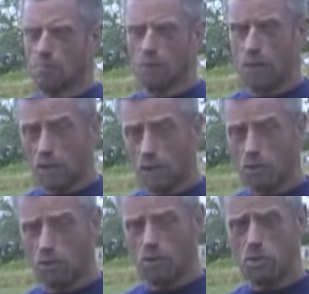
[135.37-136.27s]
like
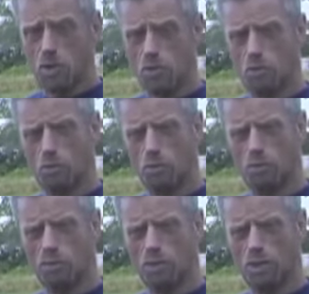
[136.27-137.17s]
the gesso
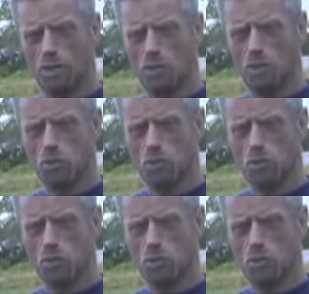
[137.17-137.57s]
board because it's